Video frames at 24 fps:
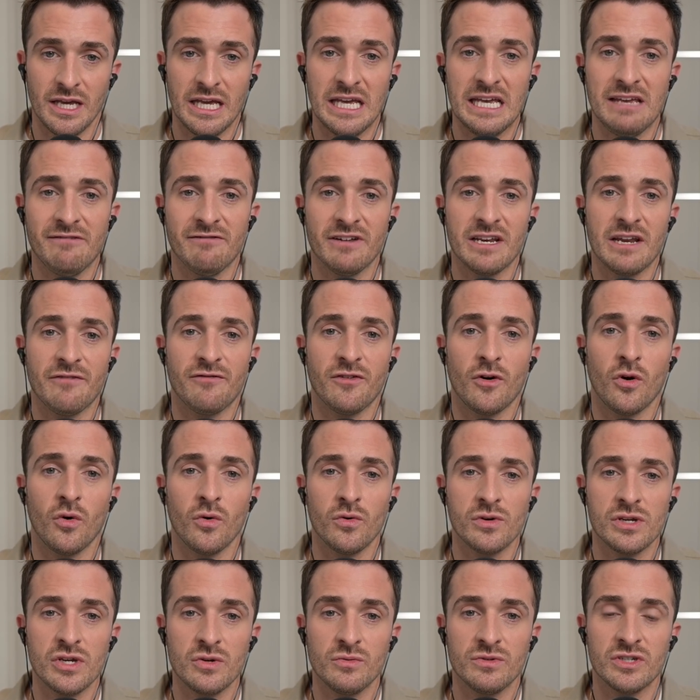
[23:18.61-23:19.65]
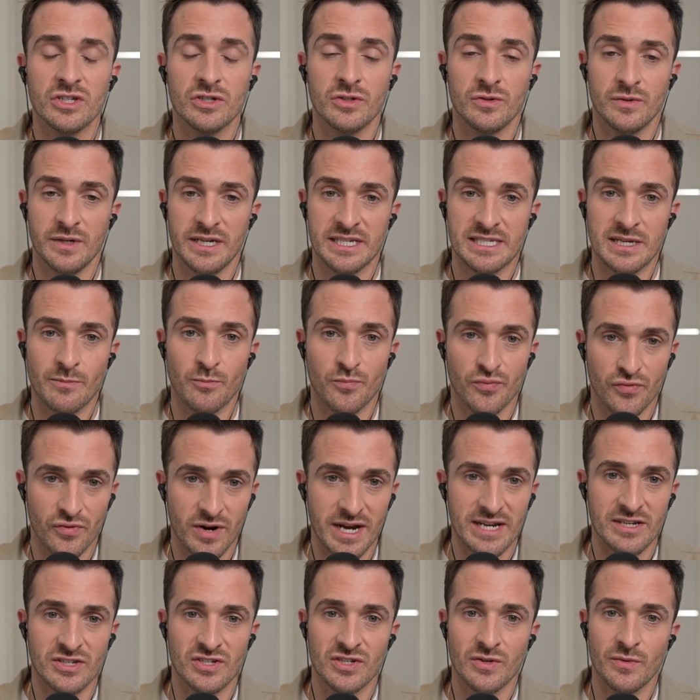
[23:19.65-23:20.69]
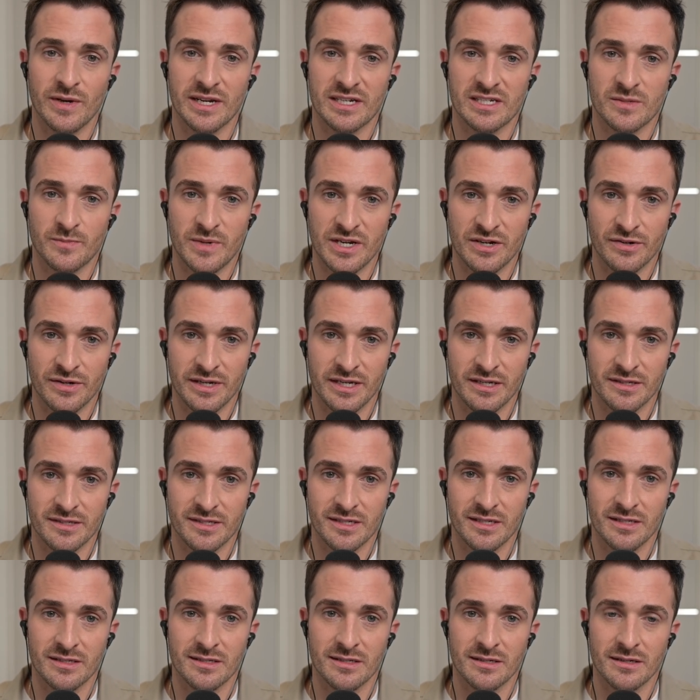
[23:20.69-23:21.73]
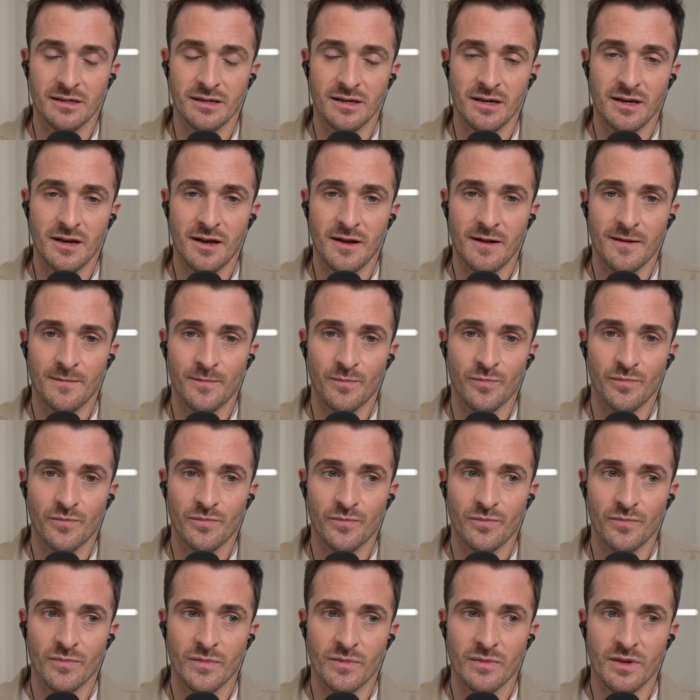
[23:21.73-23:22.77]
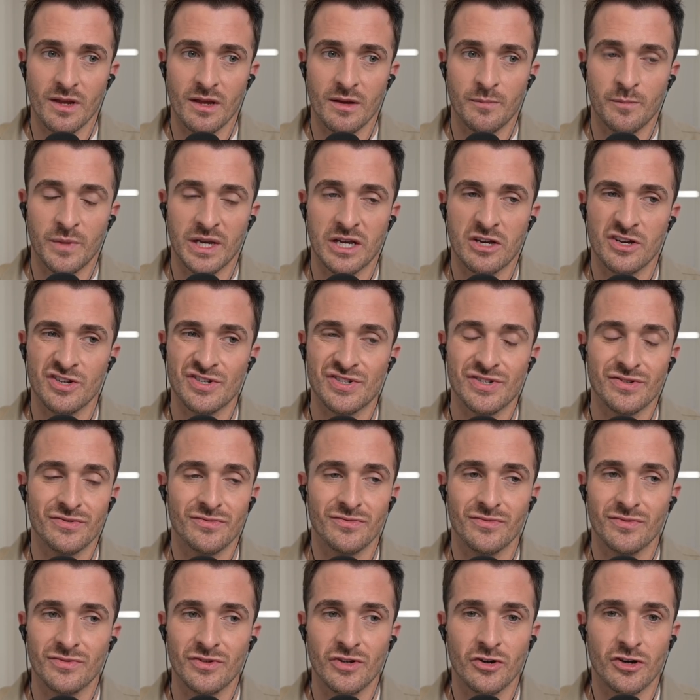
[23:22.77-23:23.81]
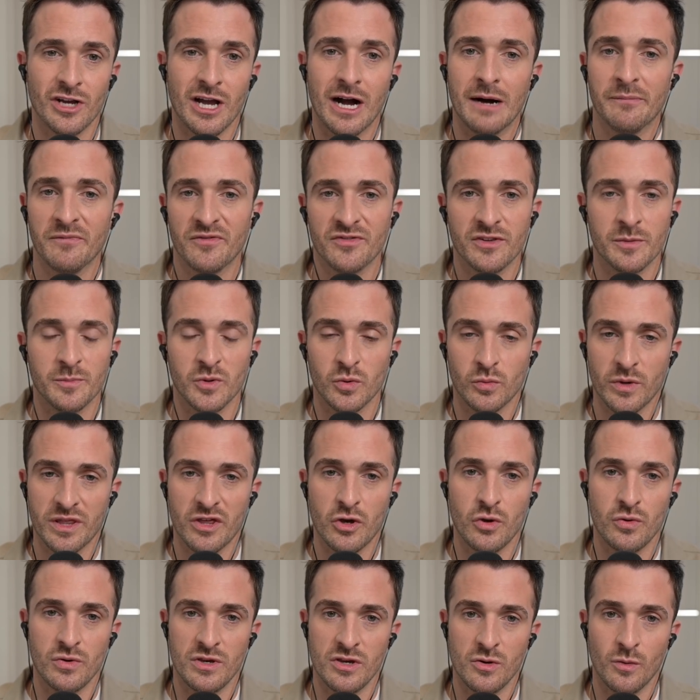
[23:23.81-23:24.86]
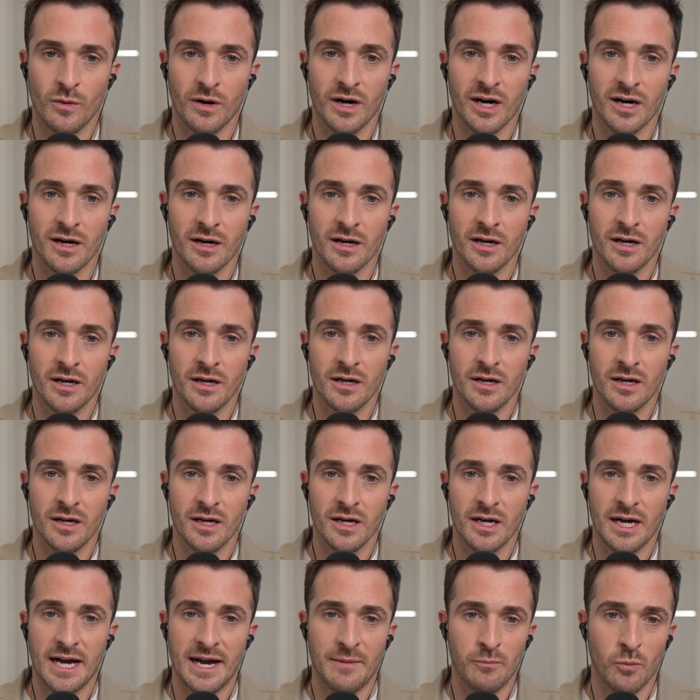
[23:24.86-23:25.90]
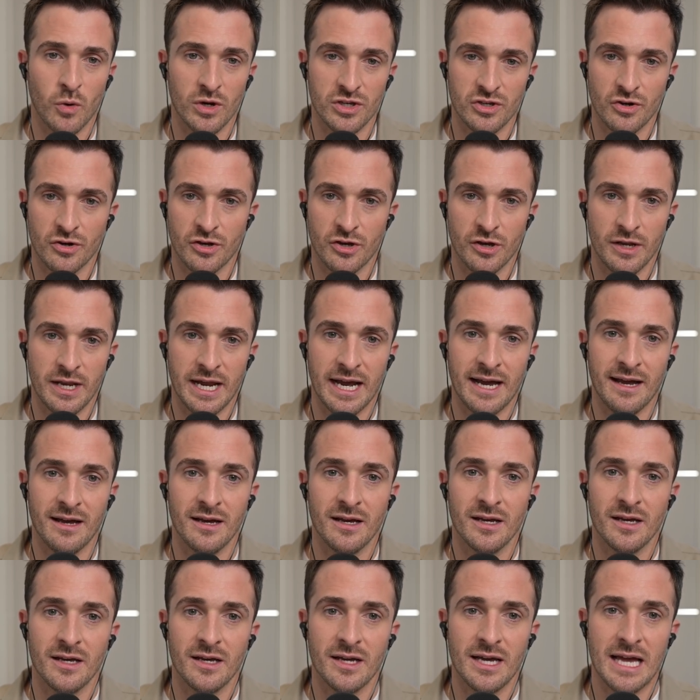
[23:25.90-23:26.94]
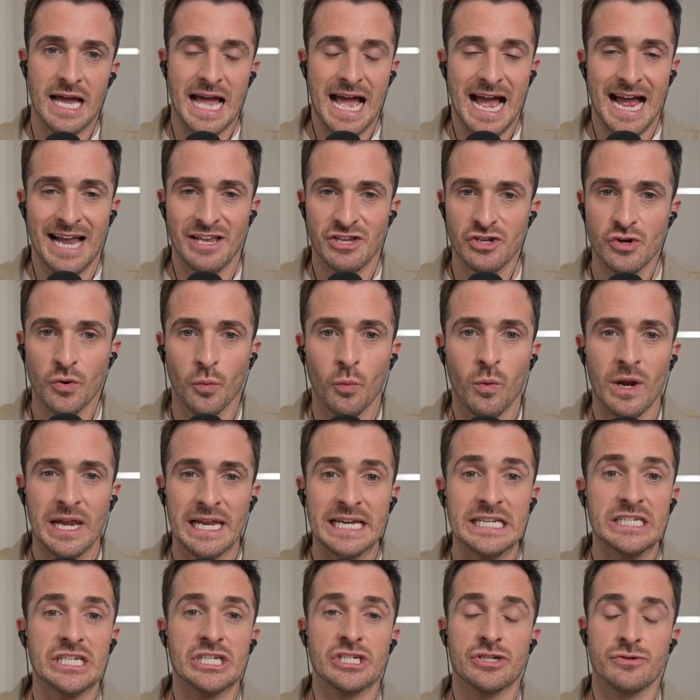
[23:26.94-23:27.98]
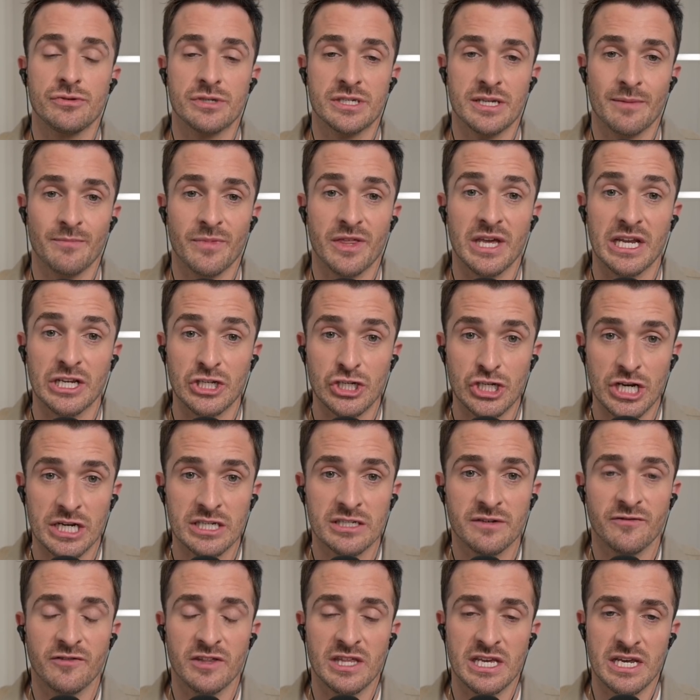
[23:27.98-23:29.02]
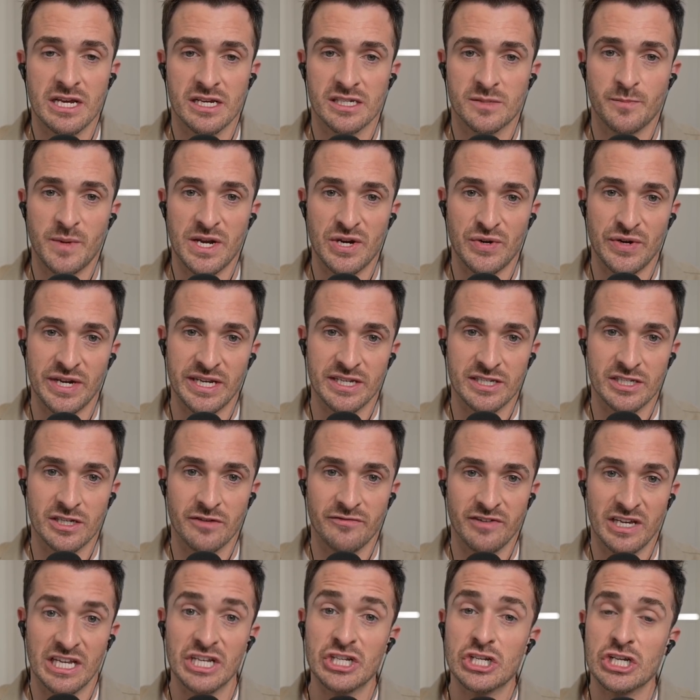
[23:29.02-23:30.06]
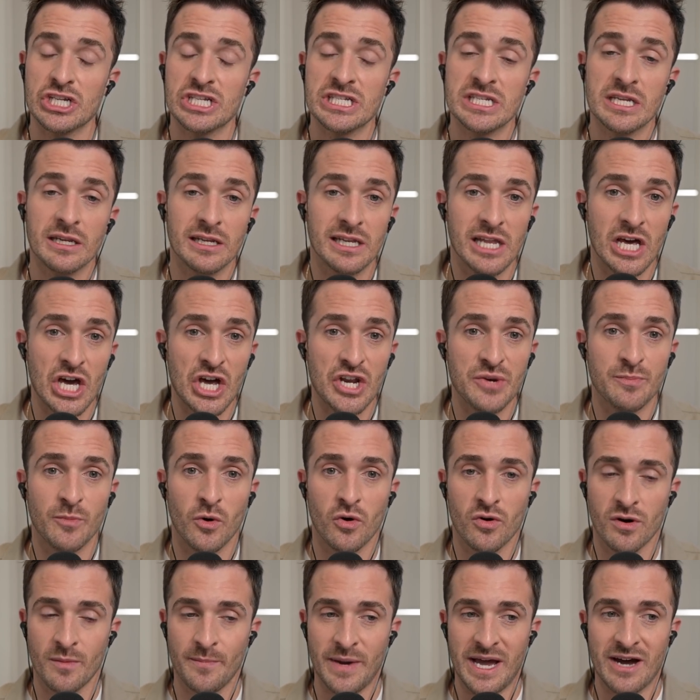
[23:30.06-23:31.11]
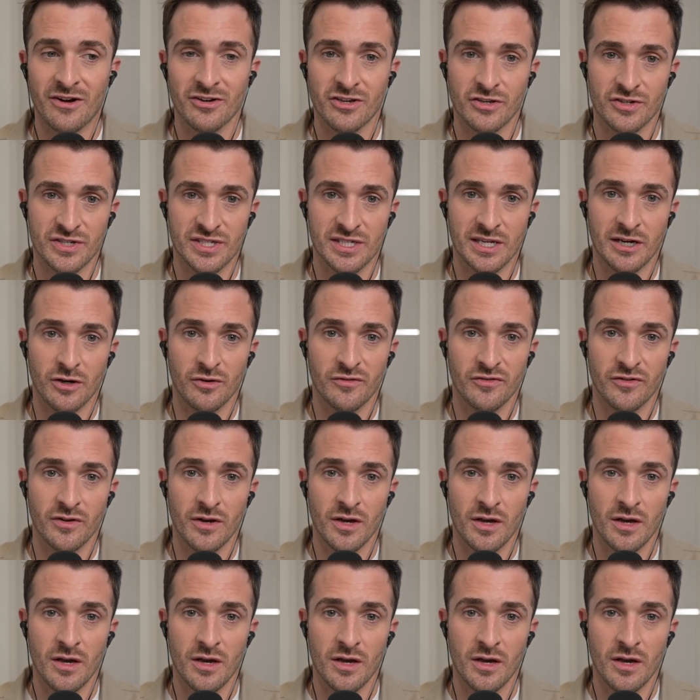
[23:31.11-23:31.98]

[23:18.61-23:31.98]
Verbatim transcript: even if all you do is embrace new experiences because you're comfortable with who you are and what you're good at, and you're willing to do something just for the experience of it, just to learn more about yourself.